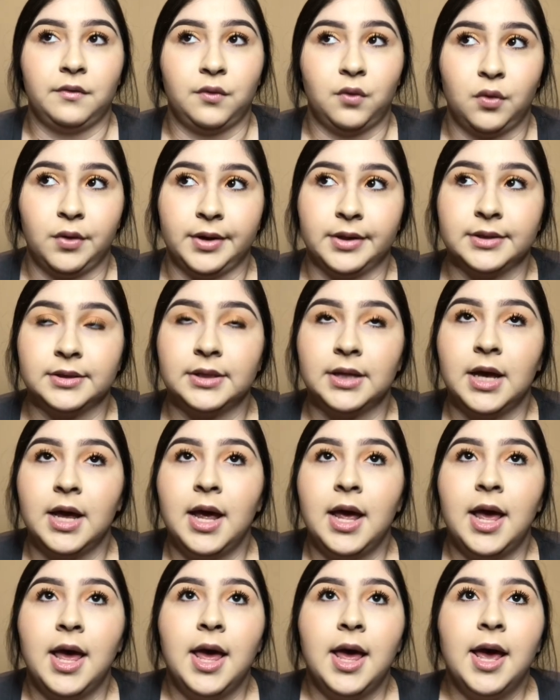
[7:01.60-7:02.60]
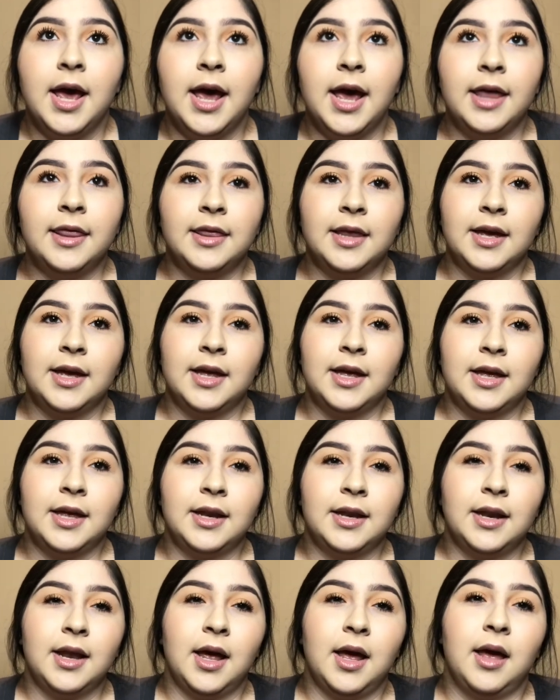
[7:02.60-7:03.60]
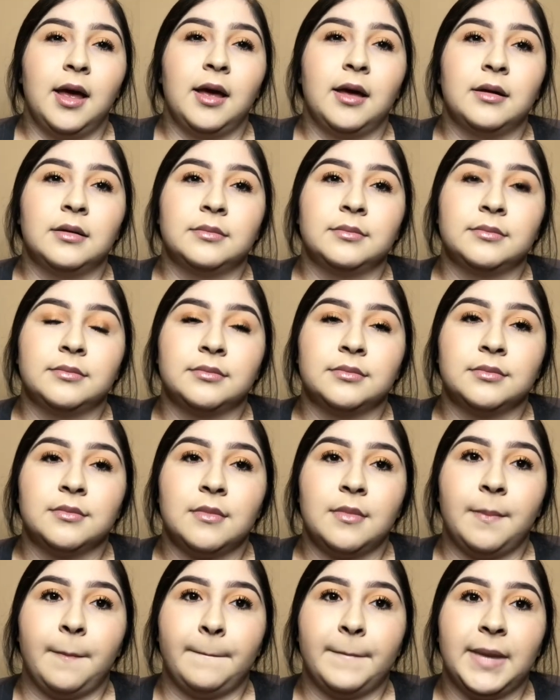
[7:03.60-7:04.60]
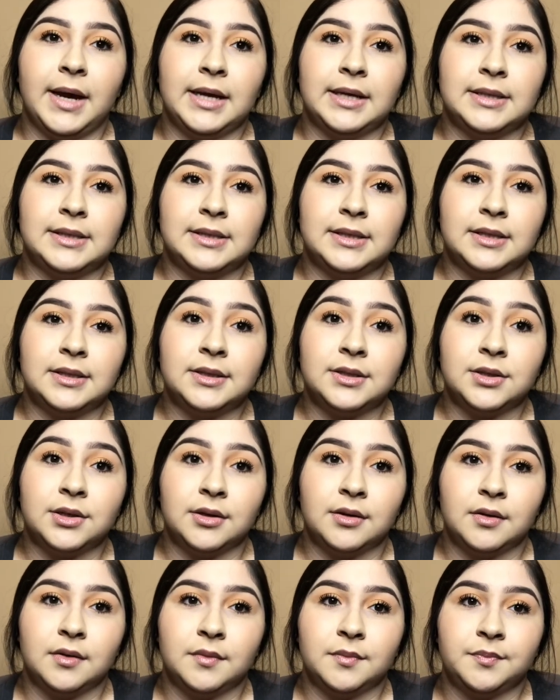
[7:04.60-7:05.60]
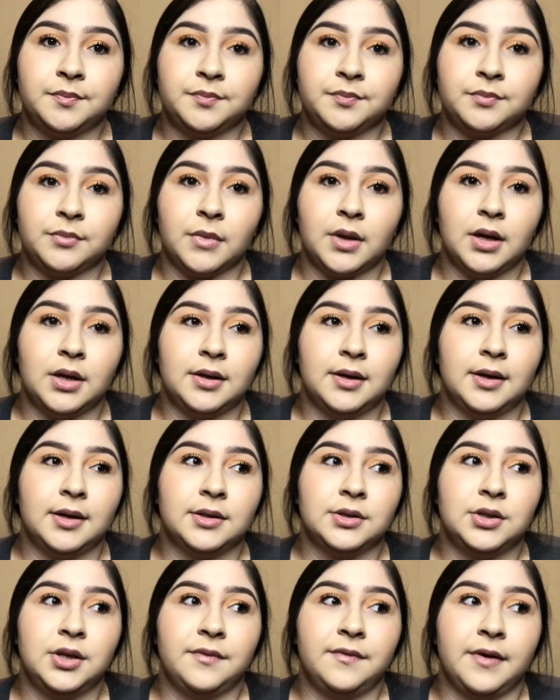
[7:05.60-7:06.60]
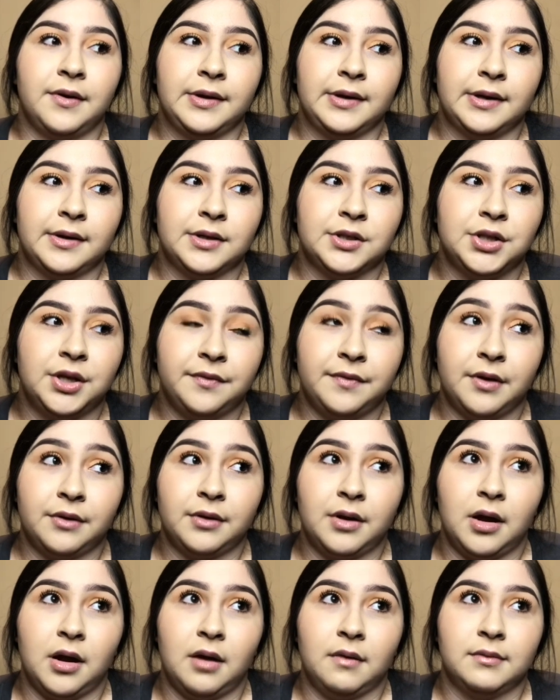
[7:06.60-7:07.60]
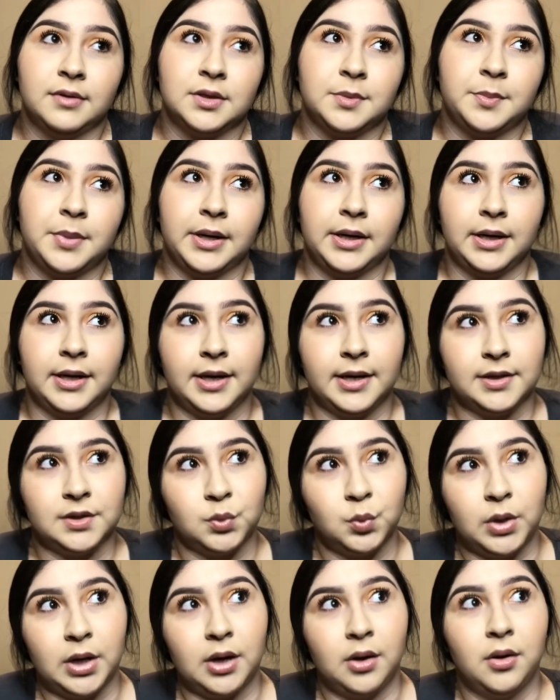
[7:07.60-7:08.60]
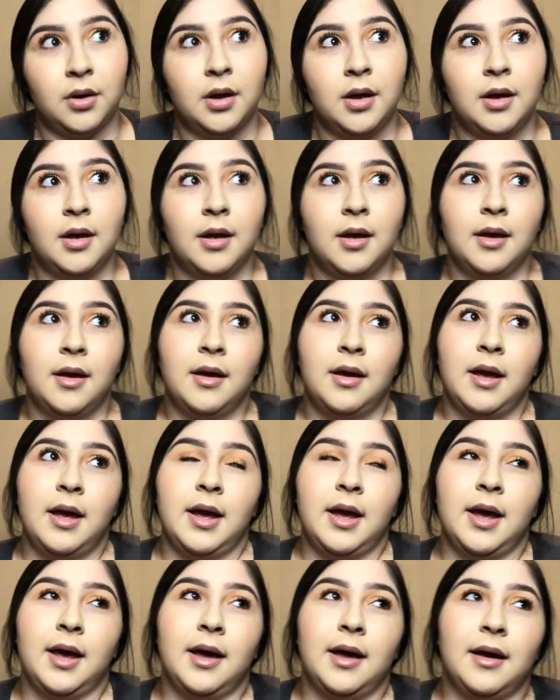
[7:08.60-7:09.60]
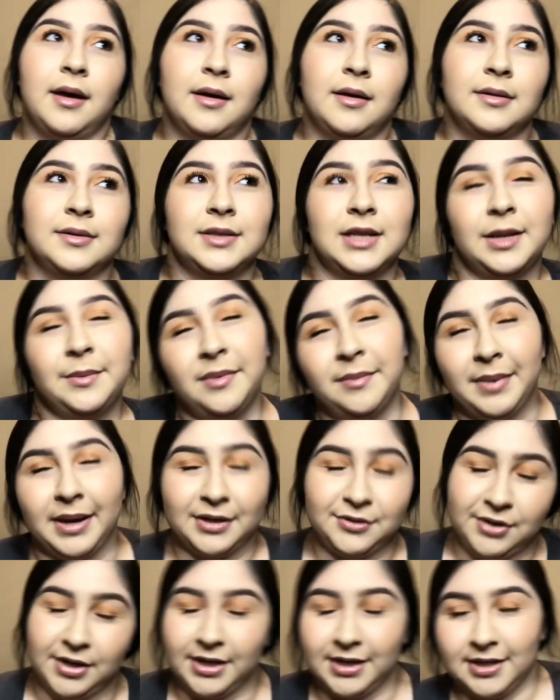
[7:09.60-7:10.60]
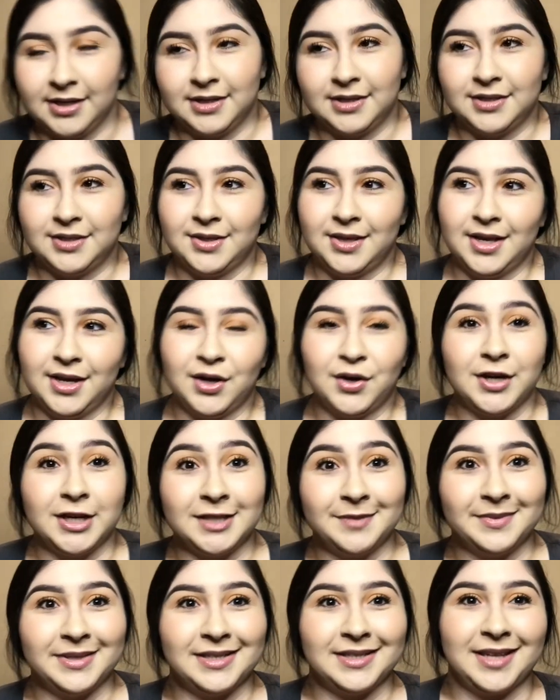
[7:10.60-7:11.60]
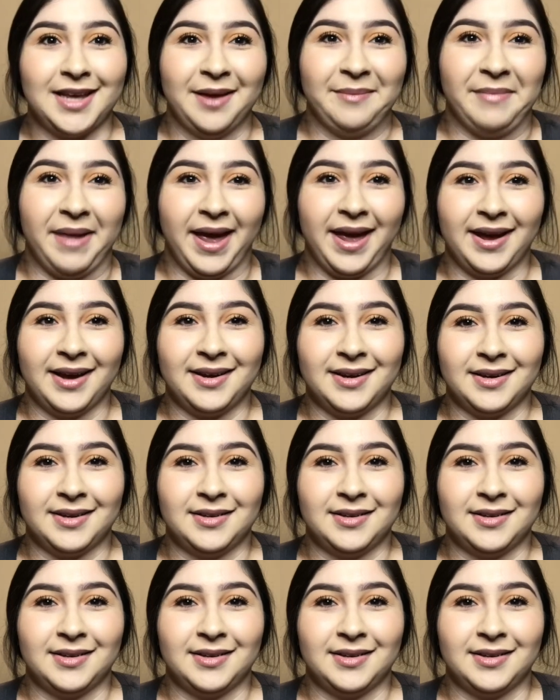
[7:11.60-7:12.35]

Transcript: course. And then my sister, she found out I was pregnant as well. So let me backtrack. So then Christmas came back,